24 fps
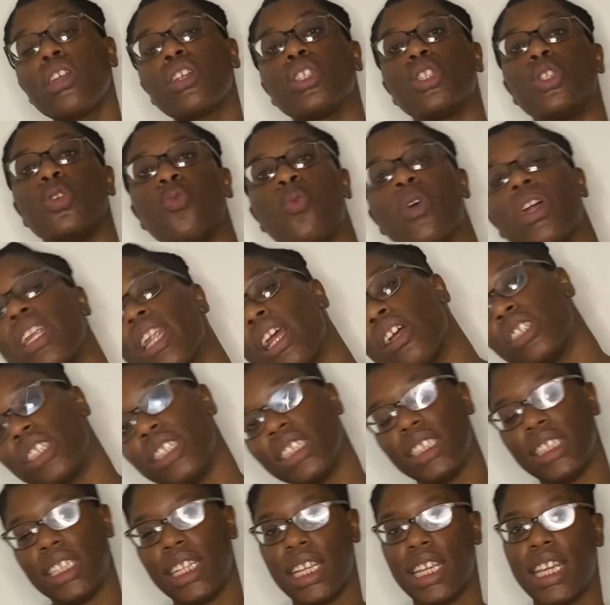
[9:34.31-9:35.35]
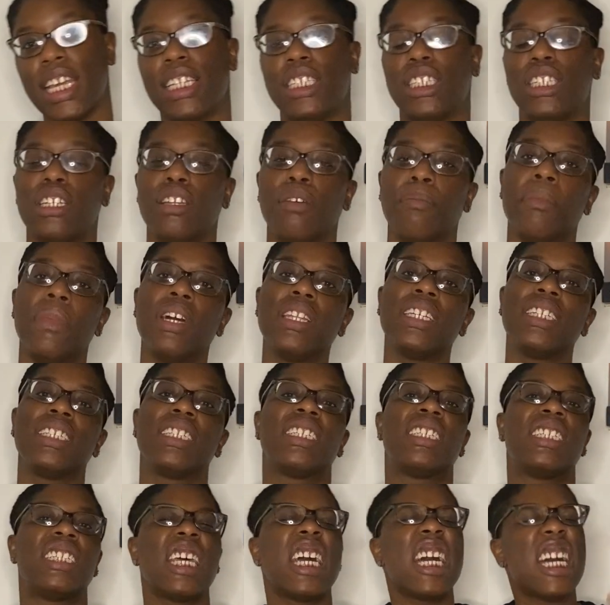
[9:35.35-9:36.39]
She went downstairs in the kitchen. The mother
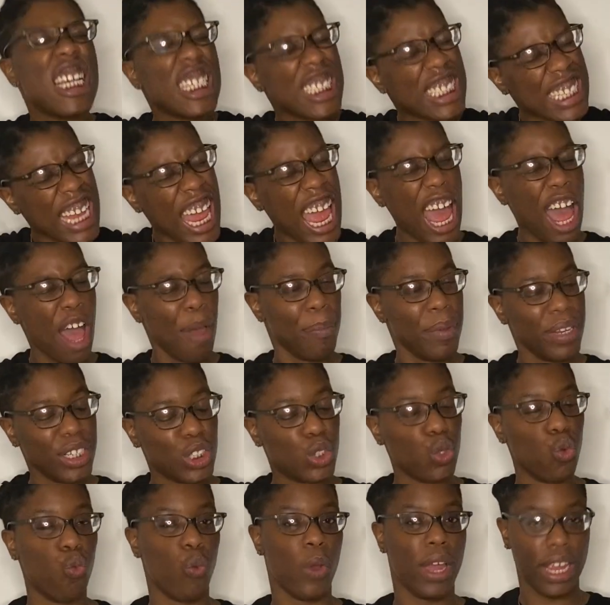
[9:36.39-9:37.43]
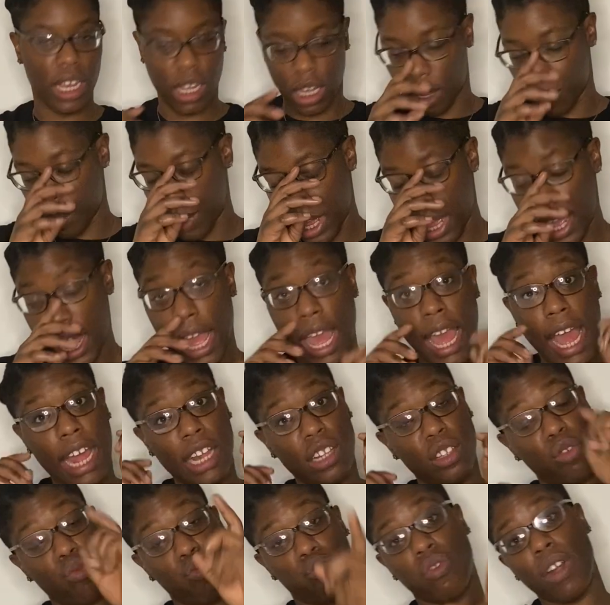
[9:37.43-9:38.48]
just happened to wake up
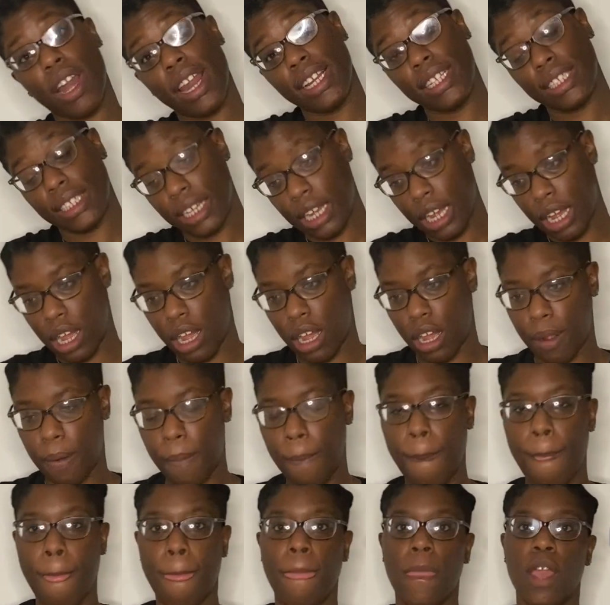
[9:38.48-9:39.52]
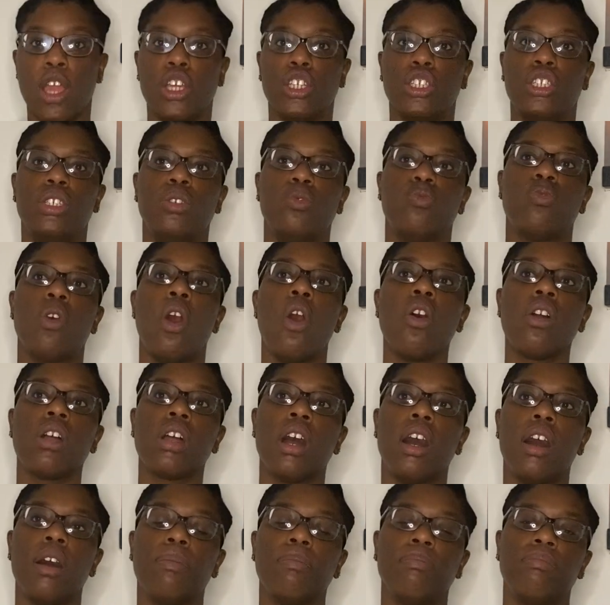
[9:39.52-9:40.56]
at the right time. She woke
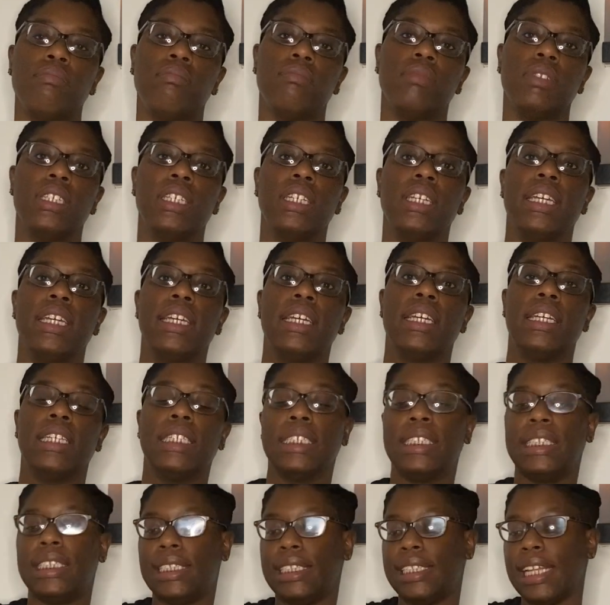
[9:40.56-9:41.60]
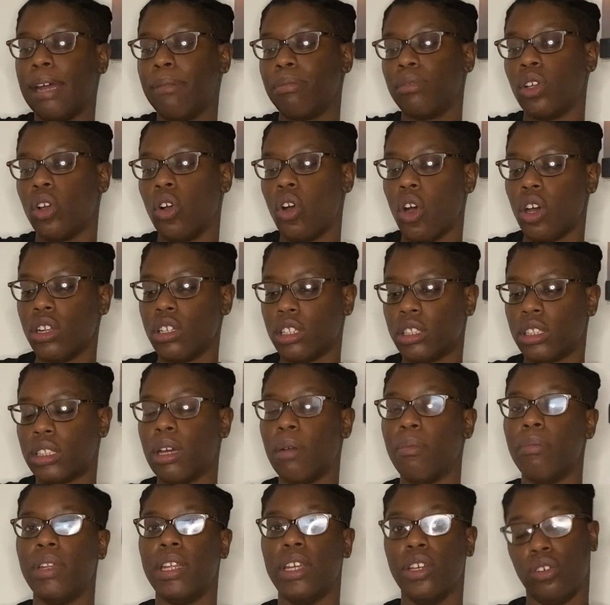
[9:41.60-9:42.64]
up, stepped on the
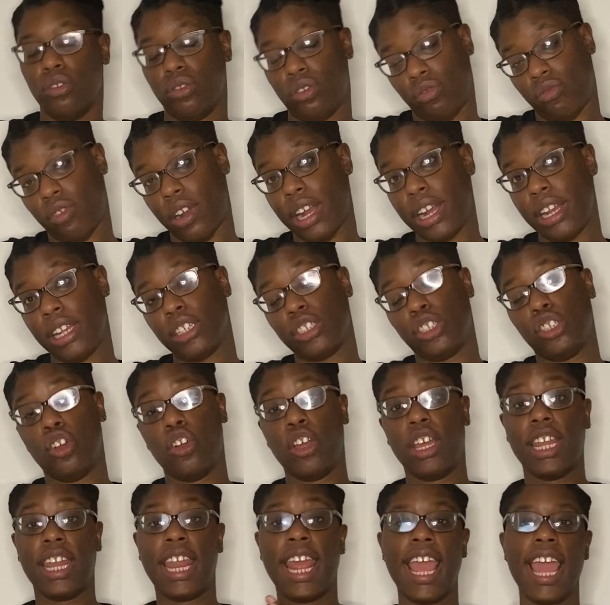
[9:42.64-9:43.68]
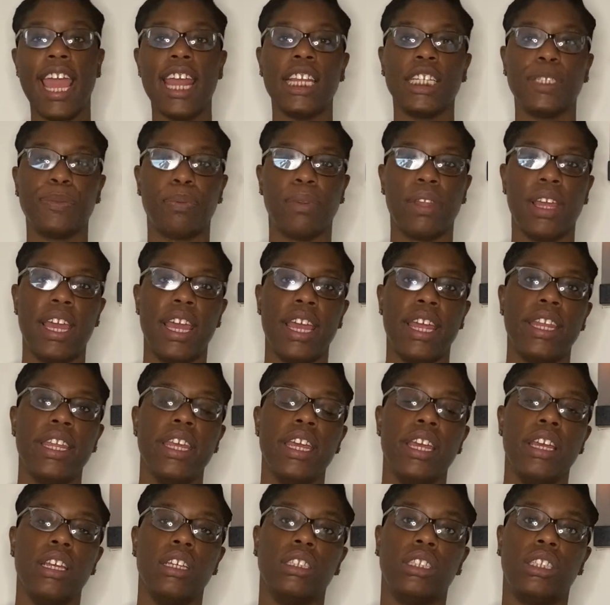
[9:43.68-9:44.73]
thumbnails, right? So in Hannah's plan,
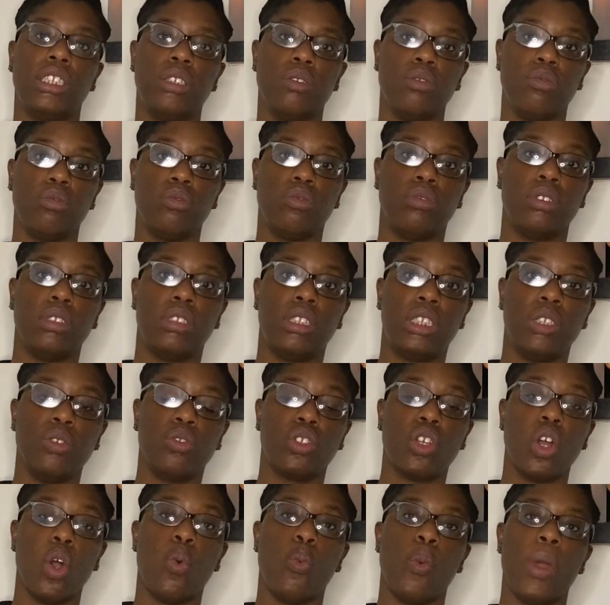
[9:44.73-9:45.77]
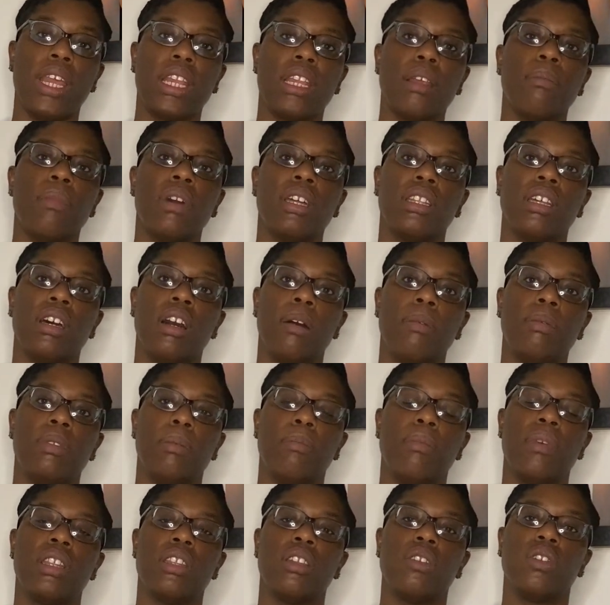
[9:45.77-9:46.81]
she was gonna wake the mother up. The
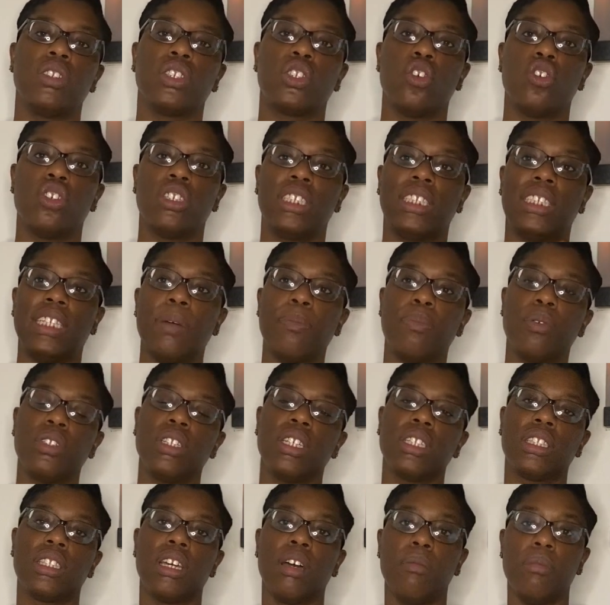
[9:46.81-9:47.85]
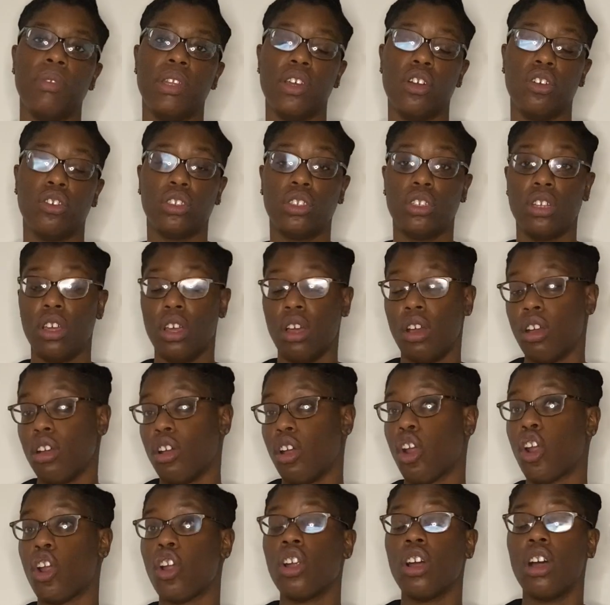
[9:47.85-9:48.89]
mother was gonna step on the thumbnails,
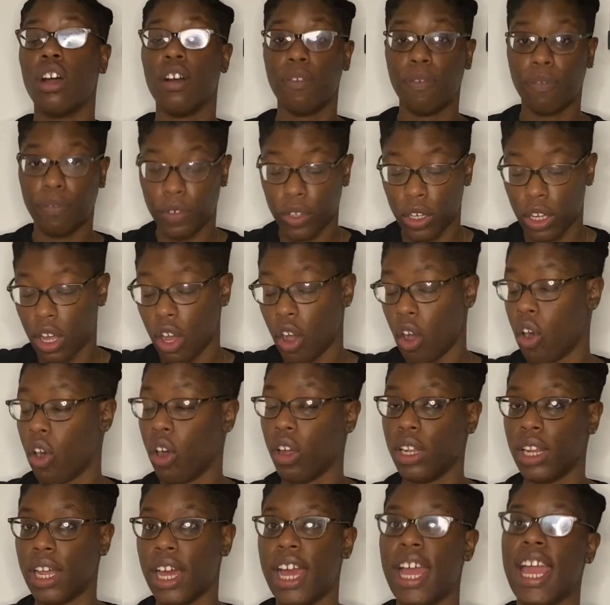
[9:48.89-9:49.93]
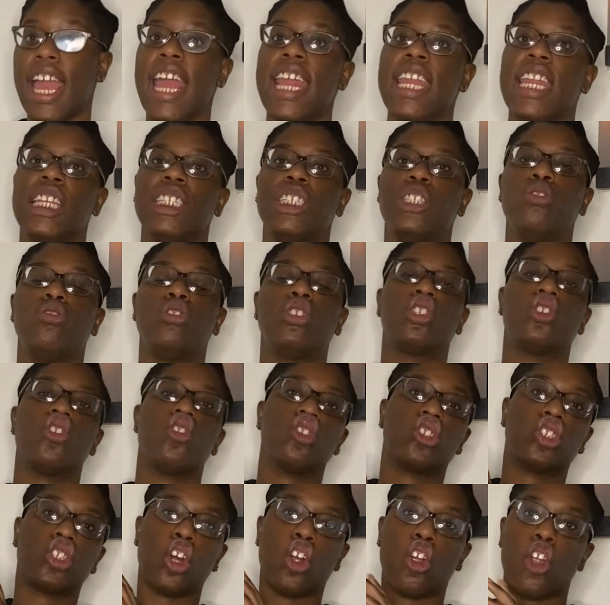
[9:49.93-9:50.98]
hurt her foot, all that, and then she was just gonna
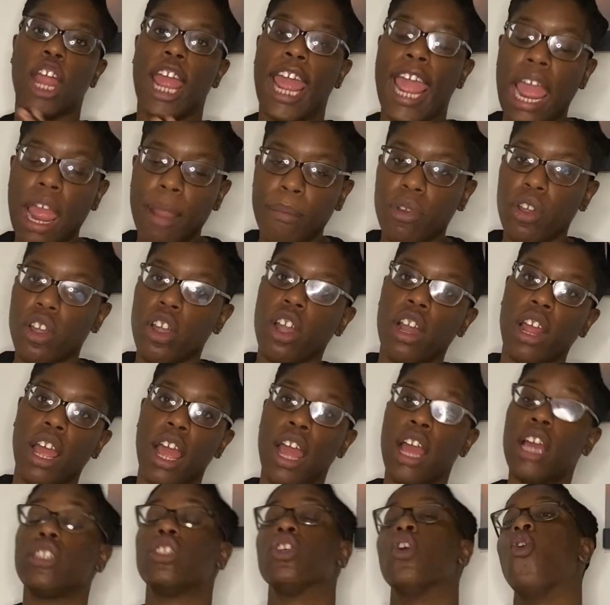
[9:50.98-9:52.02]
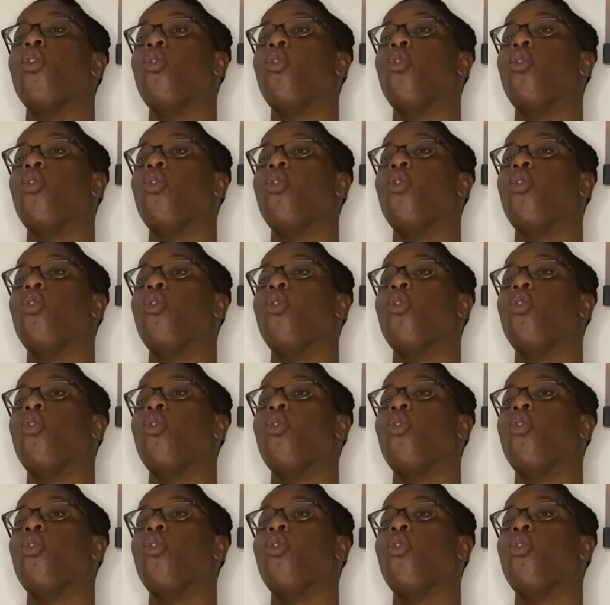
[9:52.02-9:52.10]
start hammering her ass,